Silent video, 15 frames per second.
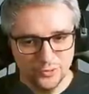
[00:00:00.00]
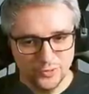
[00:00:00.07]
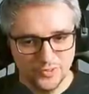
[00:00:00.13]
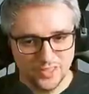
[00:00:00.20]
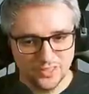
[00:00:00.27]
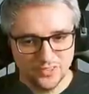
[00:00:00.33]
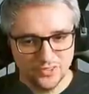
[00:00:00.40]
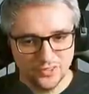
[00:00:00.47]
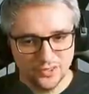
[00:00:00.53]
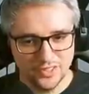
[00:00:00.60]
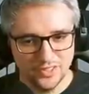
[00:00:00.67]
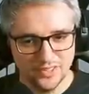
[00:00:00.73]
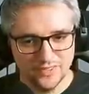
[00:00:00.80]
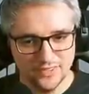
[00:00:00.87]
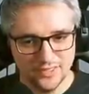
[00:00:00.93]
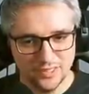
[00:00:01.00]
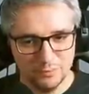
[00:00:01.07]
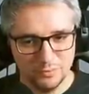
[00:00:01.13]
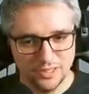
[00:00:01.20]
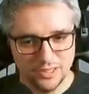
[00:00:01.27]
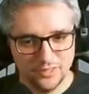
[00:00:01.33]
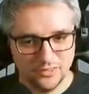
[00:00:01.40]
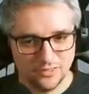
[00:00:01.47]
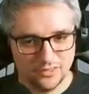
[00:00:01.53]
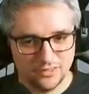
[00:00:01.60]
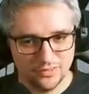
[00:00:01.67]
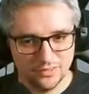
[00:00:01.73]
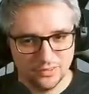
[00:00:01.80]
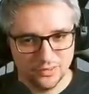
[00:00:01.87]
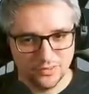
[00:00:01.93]
not get stuck in the sticky plants,
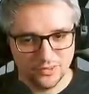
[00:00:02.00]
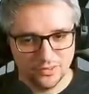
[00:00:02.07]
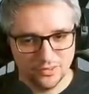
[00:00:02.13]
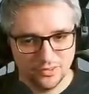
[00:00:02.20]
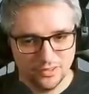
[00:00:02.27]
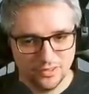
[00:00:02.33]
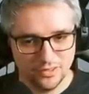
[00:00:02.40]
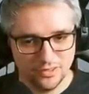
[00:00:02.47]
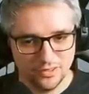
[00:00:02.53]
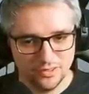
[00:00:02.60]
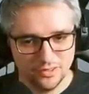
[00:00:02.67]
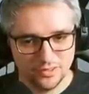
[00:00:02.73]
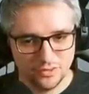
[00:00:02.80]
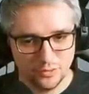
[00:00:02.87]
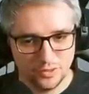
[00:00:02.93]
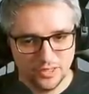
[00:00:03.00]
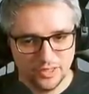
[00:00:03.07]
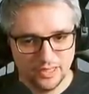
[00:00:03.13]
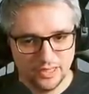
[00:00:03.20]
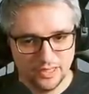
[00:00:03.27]
because those are uh, quite a